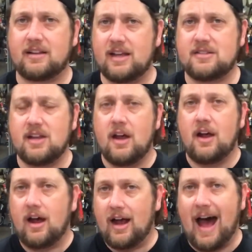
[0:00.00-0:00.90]
these
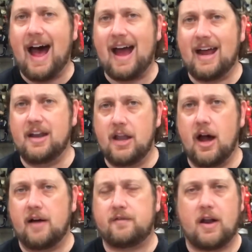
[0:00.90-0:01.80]
enough.